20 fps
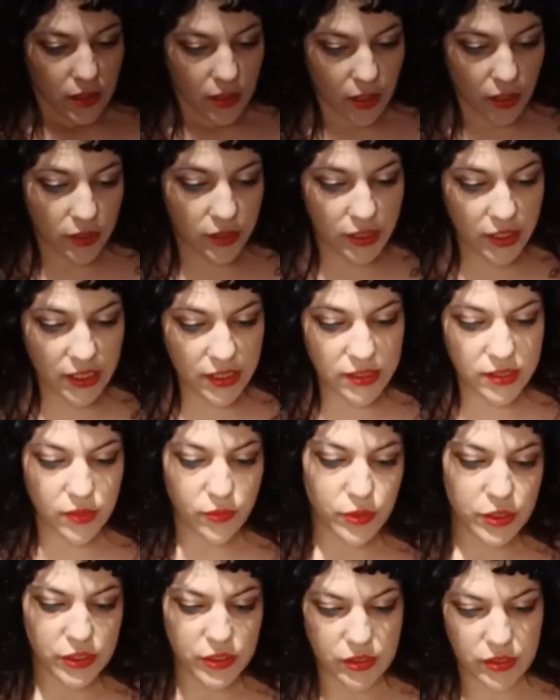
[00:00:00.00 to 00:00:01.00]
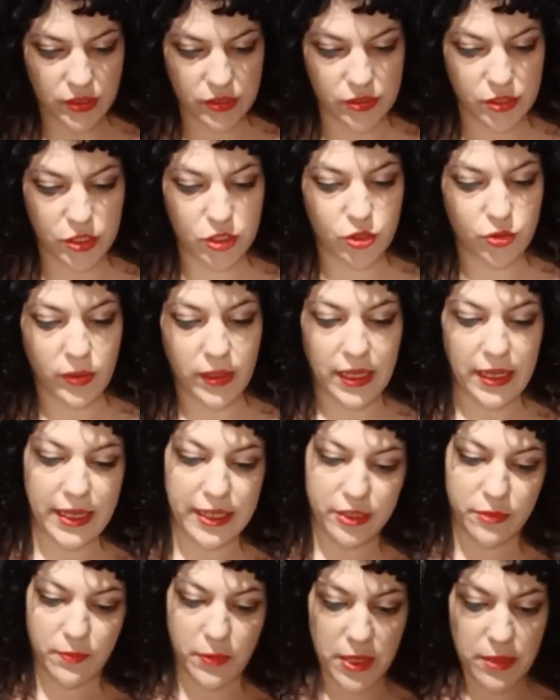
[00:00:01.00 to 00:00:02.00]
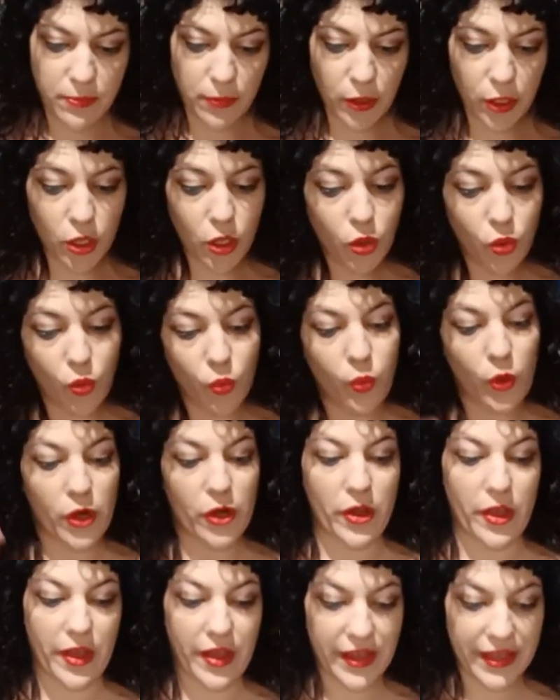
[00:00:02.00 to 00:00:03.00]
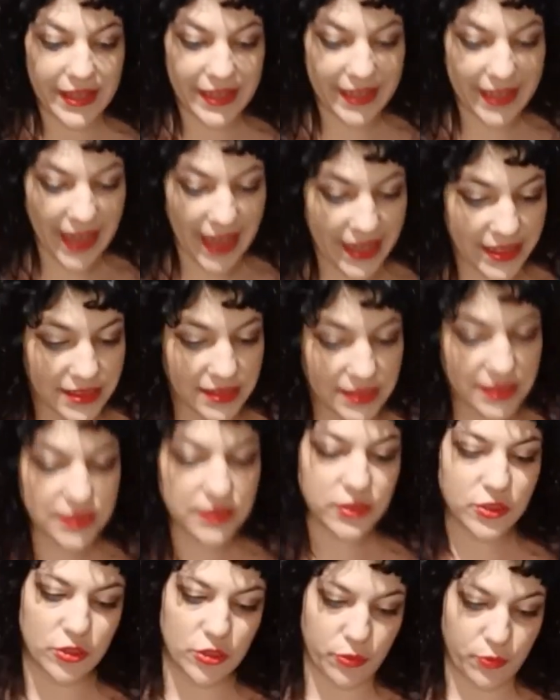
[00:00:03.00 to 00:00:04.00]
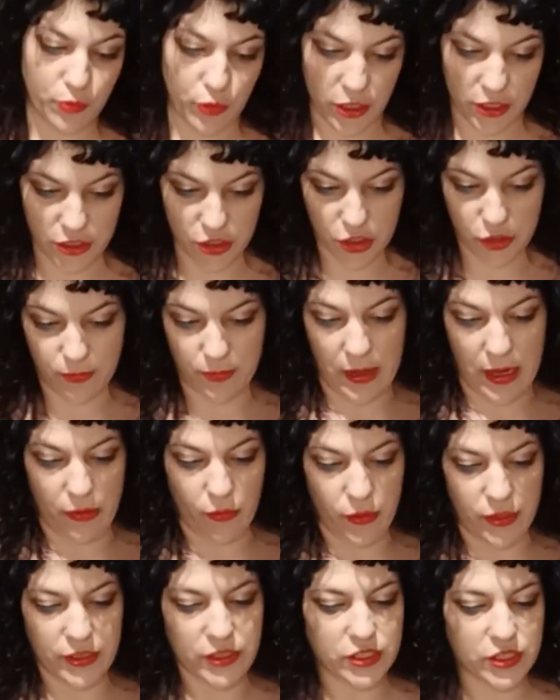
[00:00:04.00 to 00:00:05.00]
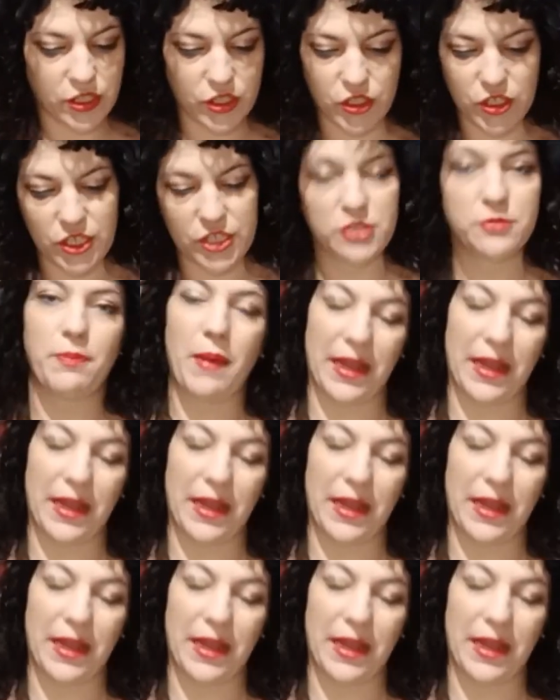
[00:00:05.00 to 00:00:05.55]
Colonies were starting to elect people who were against the British power, such as